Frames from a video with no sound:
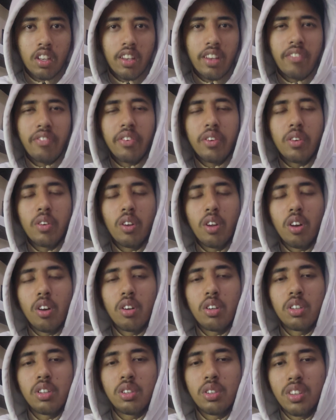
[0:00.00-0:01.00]
If you
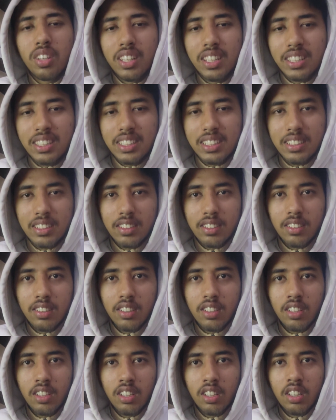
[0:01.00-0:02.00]
learn to listen,
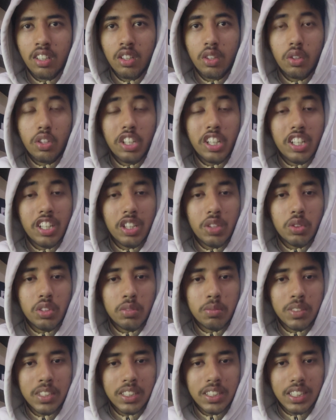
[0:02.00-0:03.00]
you
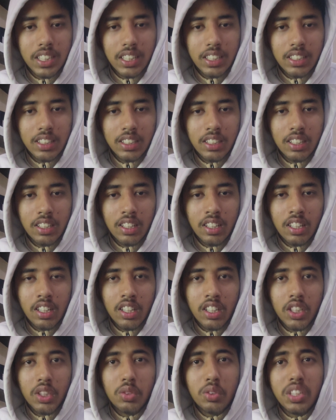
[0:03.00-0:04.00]
reduce mistakes.
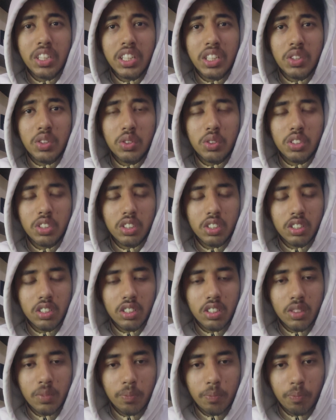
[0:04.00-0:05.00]
You
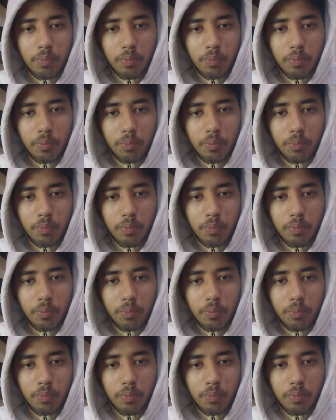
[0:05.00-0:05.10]
reduce